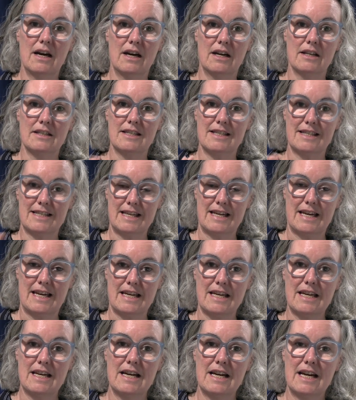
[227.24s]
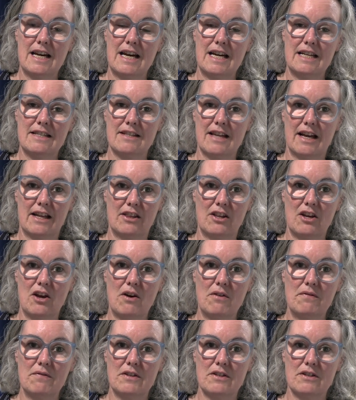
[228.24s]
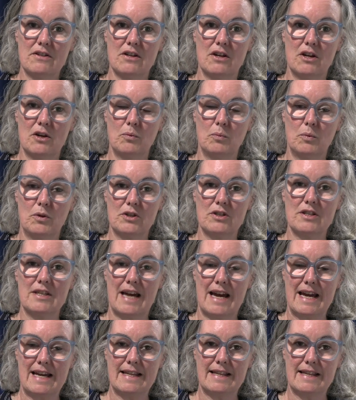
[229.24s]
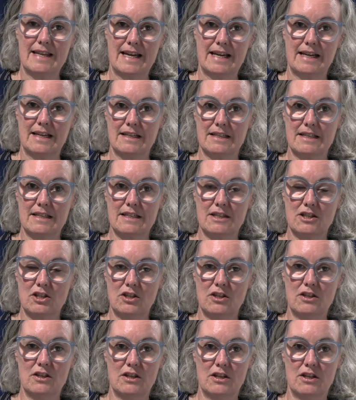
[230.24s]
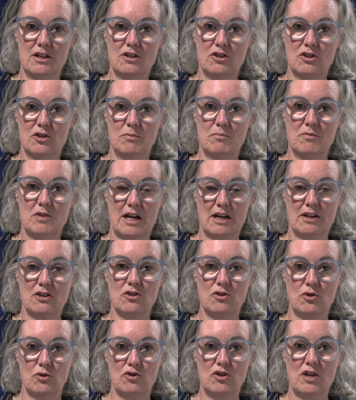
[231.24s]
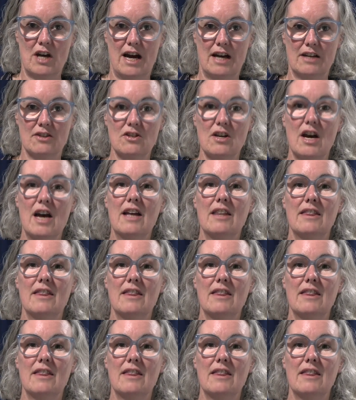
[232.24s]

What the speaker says: and see is that the officer will say things to the subject such as,